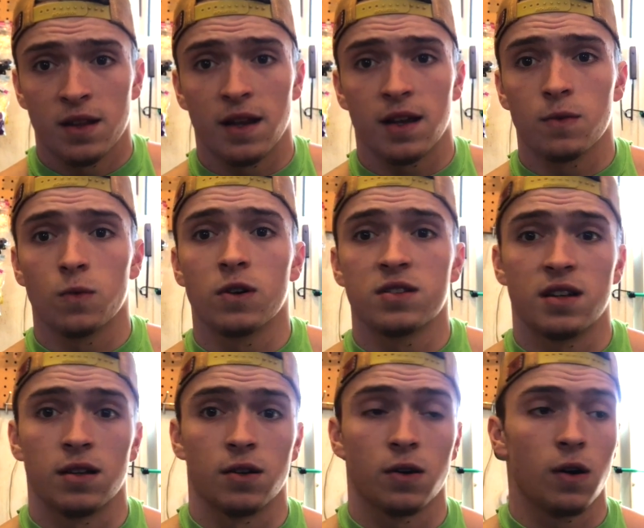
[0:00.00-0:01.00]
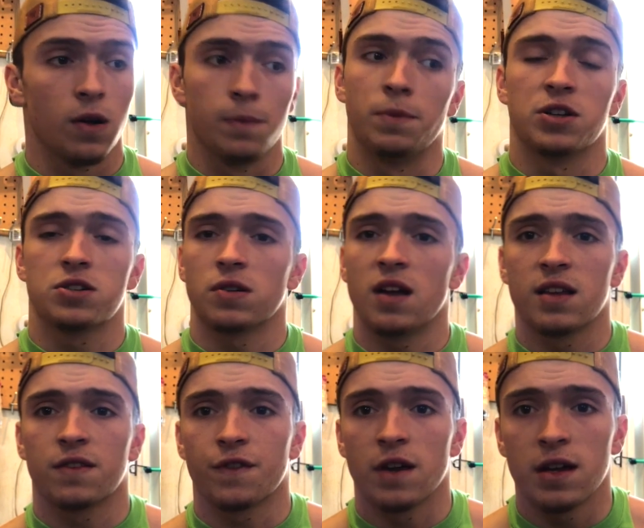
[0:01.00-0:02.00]
like in woods, and a bunch of your
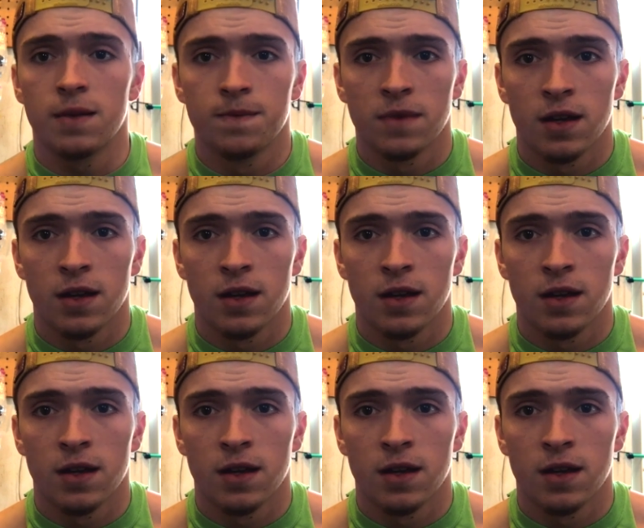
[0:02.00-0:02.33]
line's frayed,